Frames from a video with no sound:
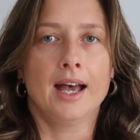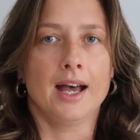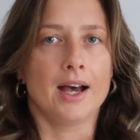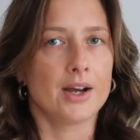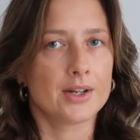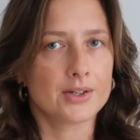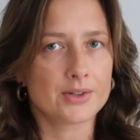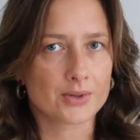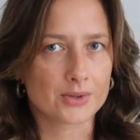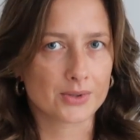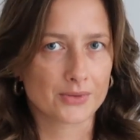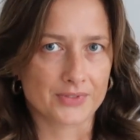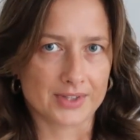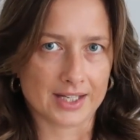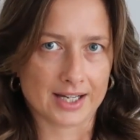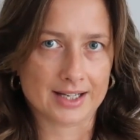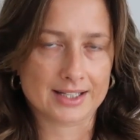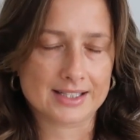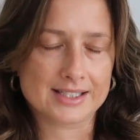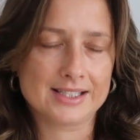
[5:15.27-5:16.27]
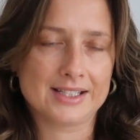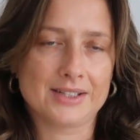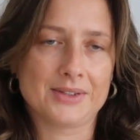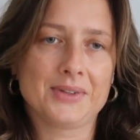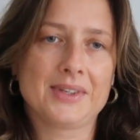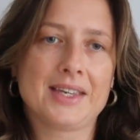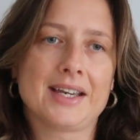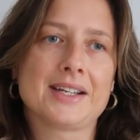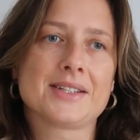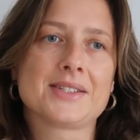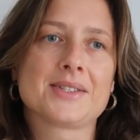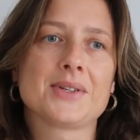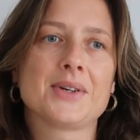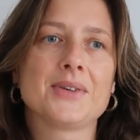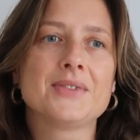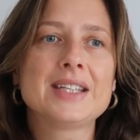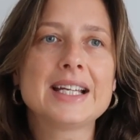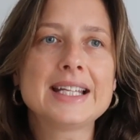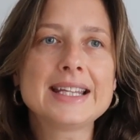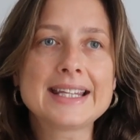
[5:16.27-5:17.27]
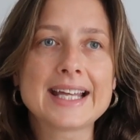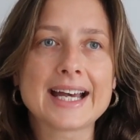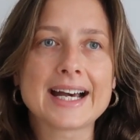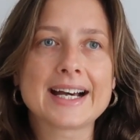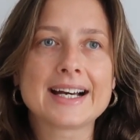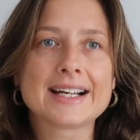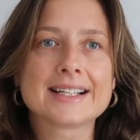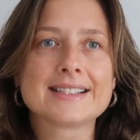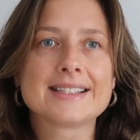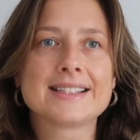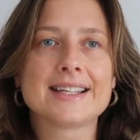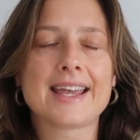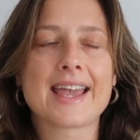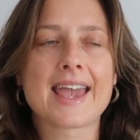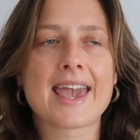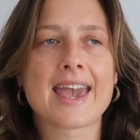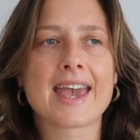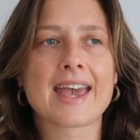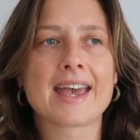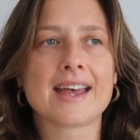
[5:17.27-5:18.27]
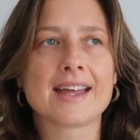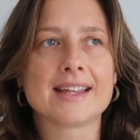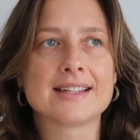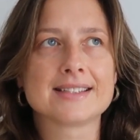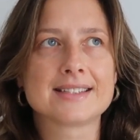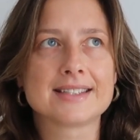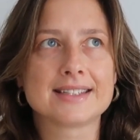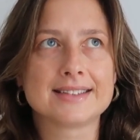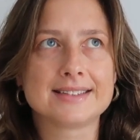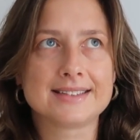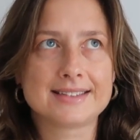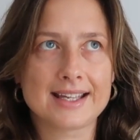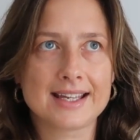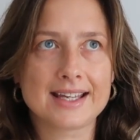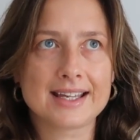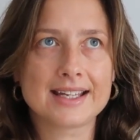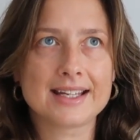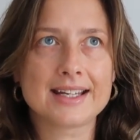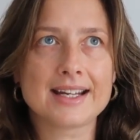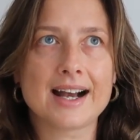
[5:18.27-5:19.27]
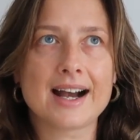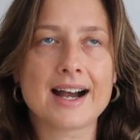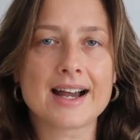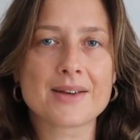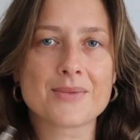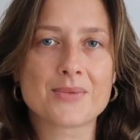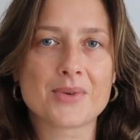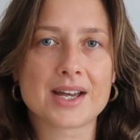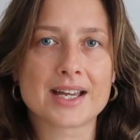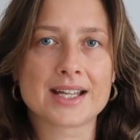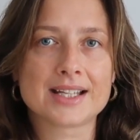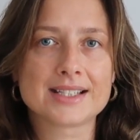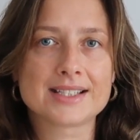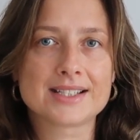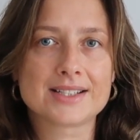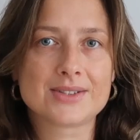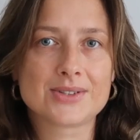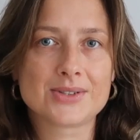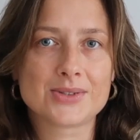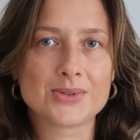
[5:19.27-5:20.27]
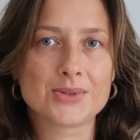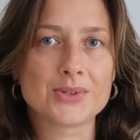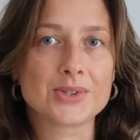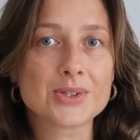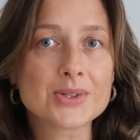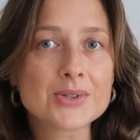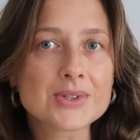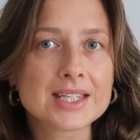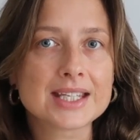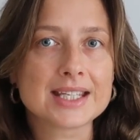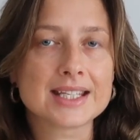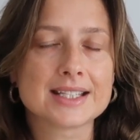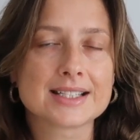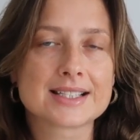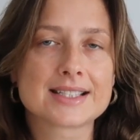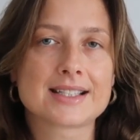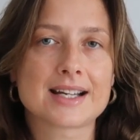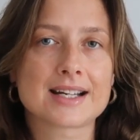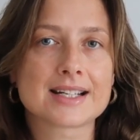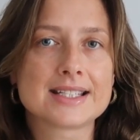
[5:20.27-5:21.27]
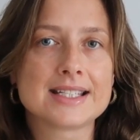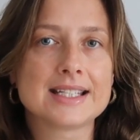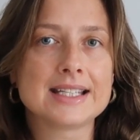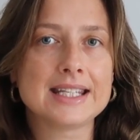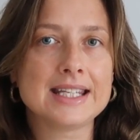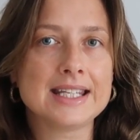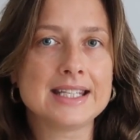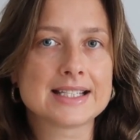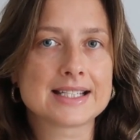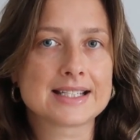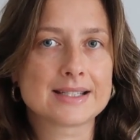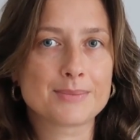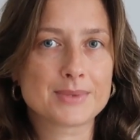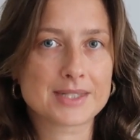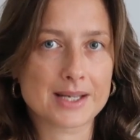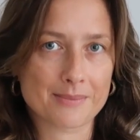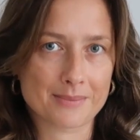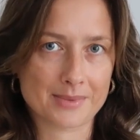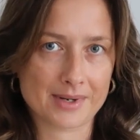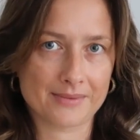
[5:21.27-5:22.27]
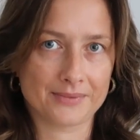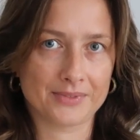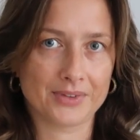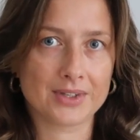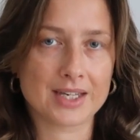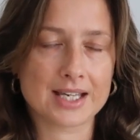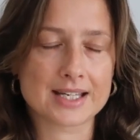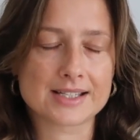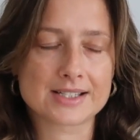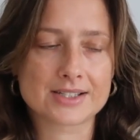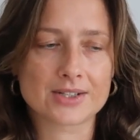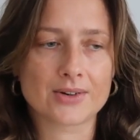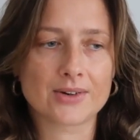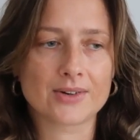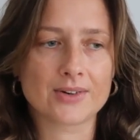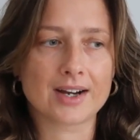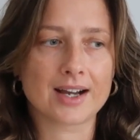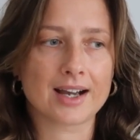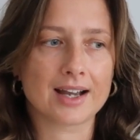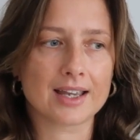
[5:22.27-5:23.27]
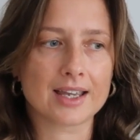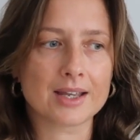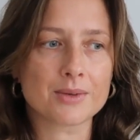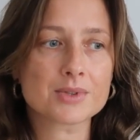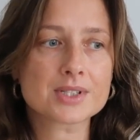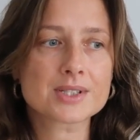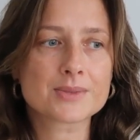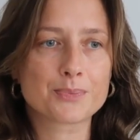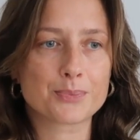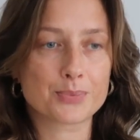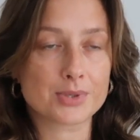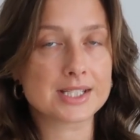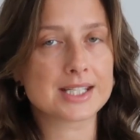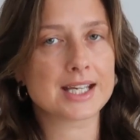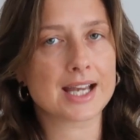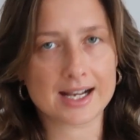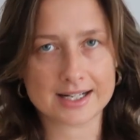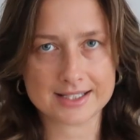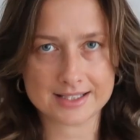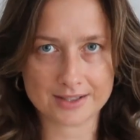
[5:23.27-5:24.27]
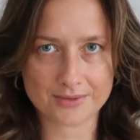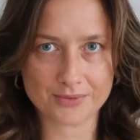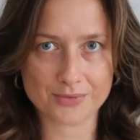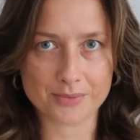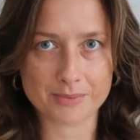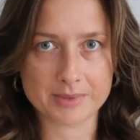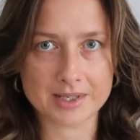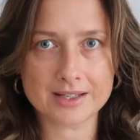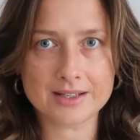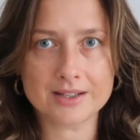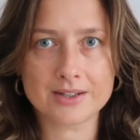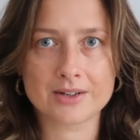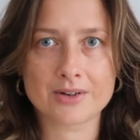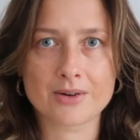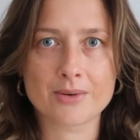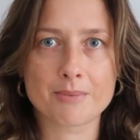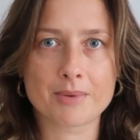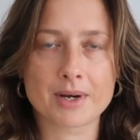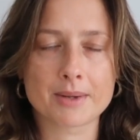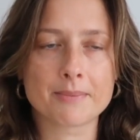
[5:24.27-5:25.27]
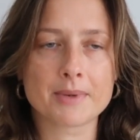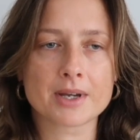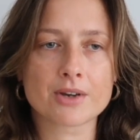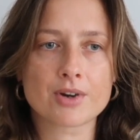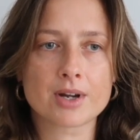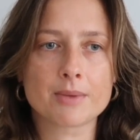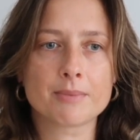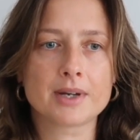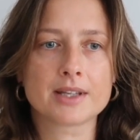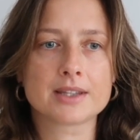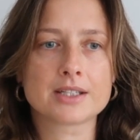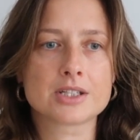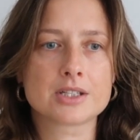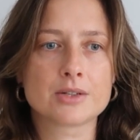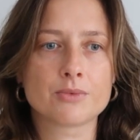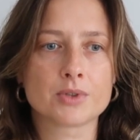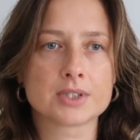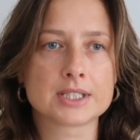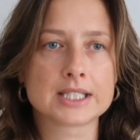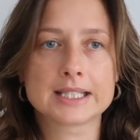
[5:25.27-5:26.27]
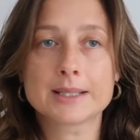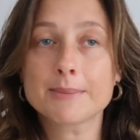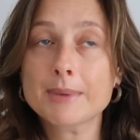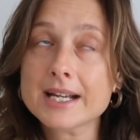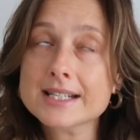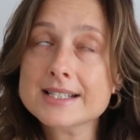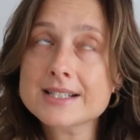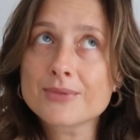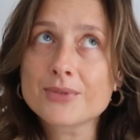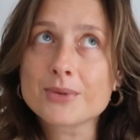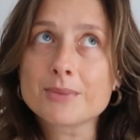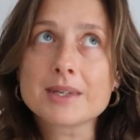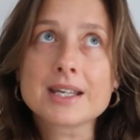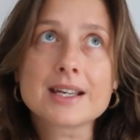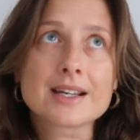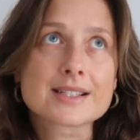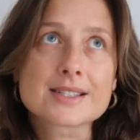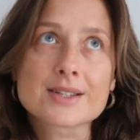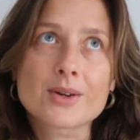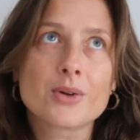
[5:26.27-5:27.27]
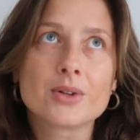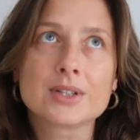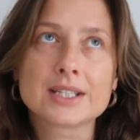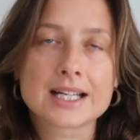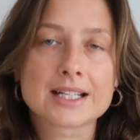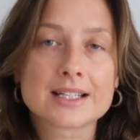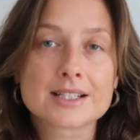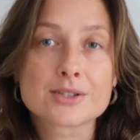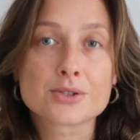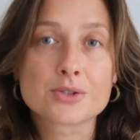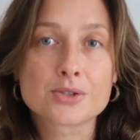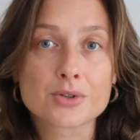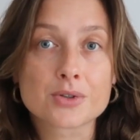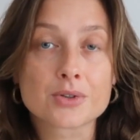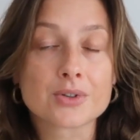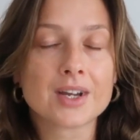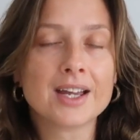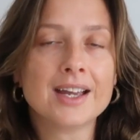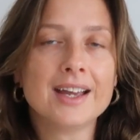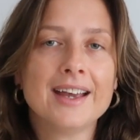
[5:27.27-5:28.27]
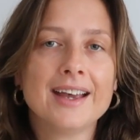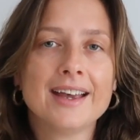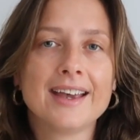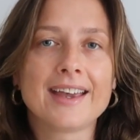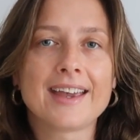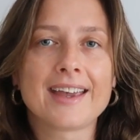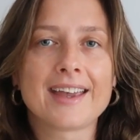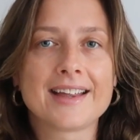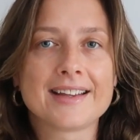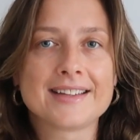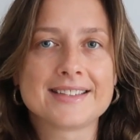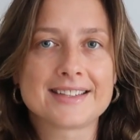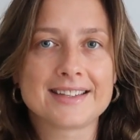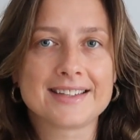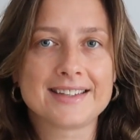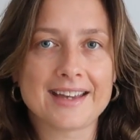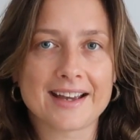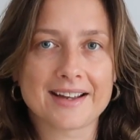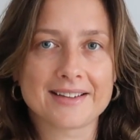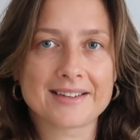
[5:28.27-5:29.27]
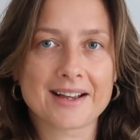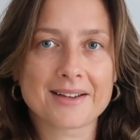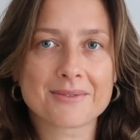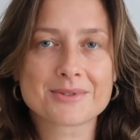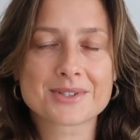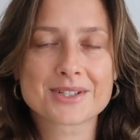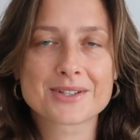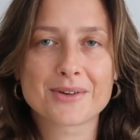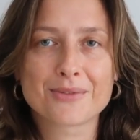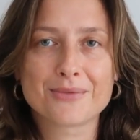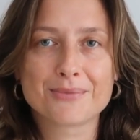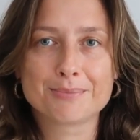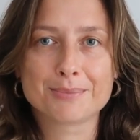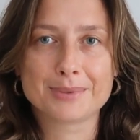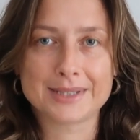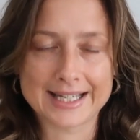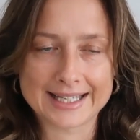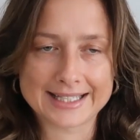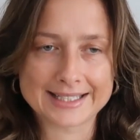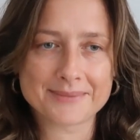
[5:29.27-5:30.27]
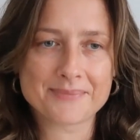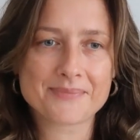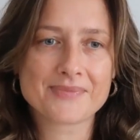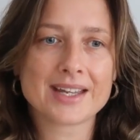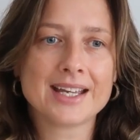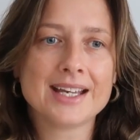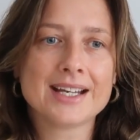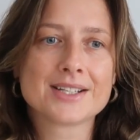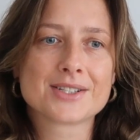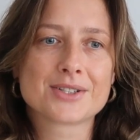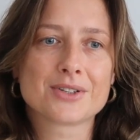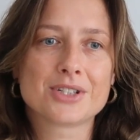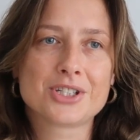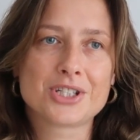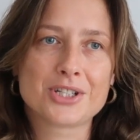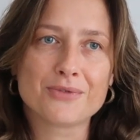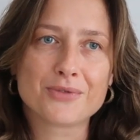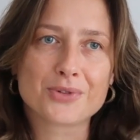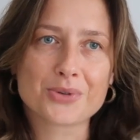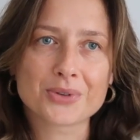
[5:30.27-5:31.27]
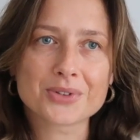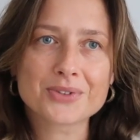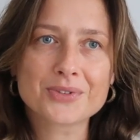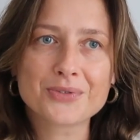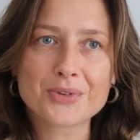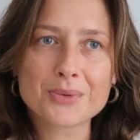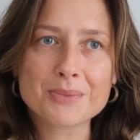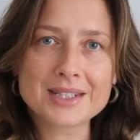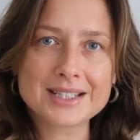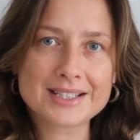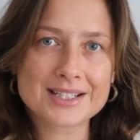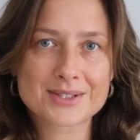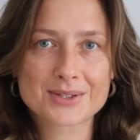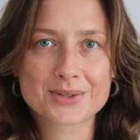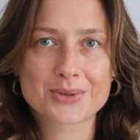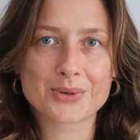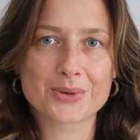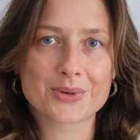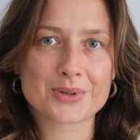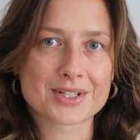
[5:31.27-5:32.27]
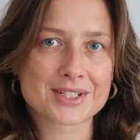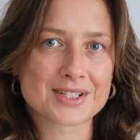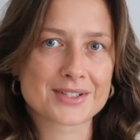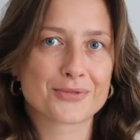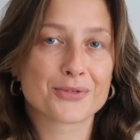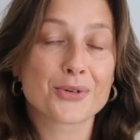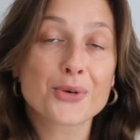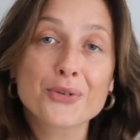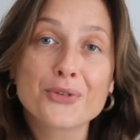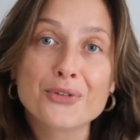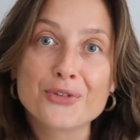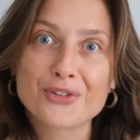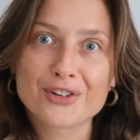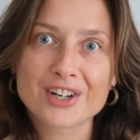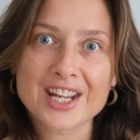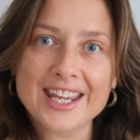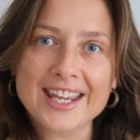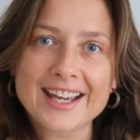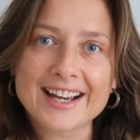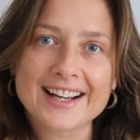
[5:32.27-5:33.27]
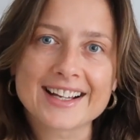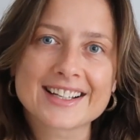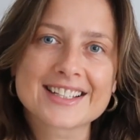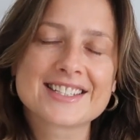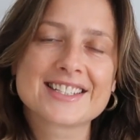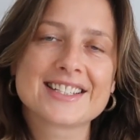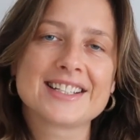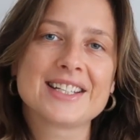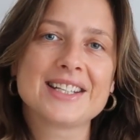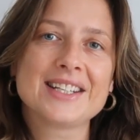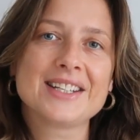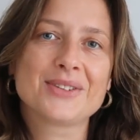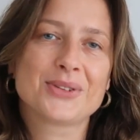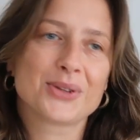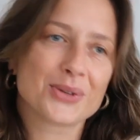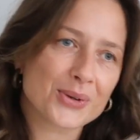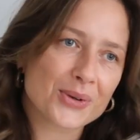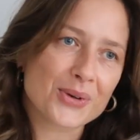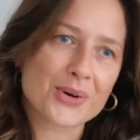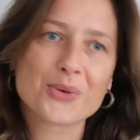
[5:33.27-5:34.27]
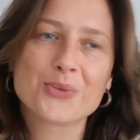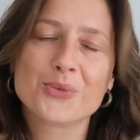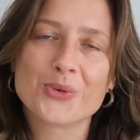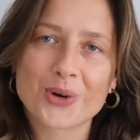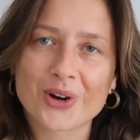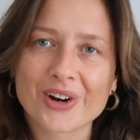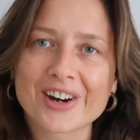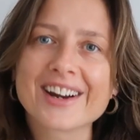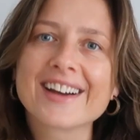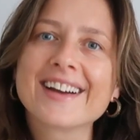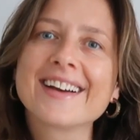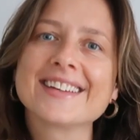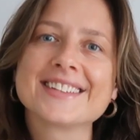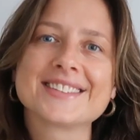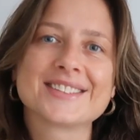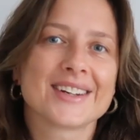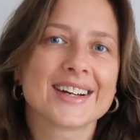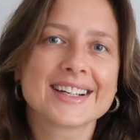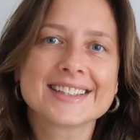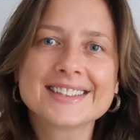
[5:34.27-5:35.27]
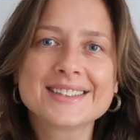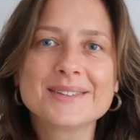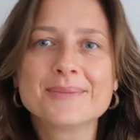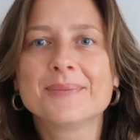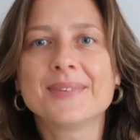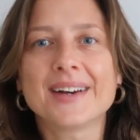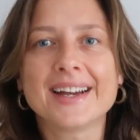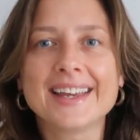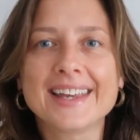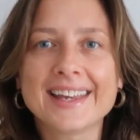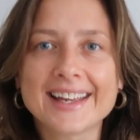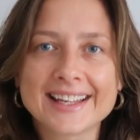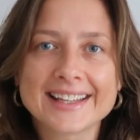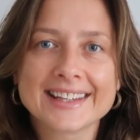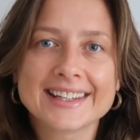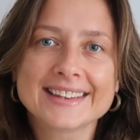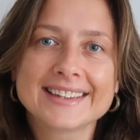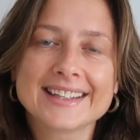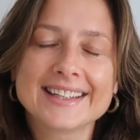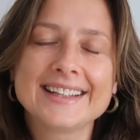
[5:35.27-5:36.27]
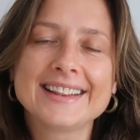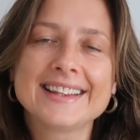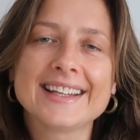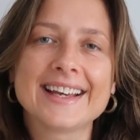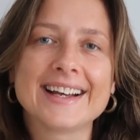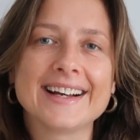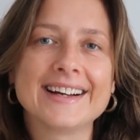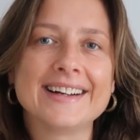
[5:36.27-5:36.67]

and all of that. Okay, so I've done that, and then I went to uni starting in September. Okay, so it was pretty hectic for me, you know, but my grandmother, she wanted the best for me, as all nanas do, and yeah, that was her plan. So she got for me this course for free, actually, through her work, so I didn't pay anything,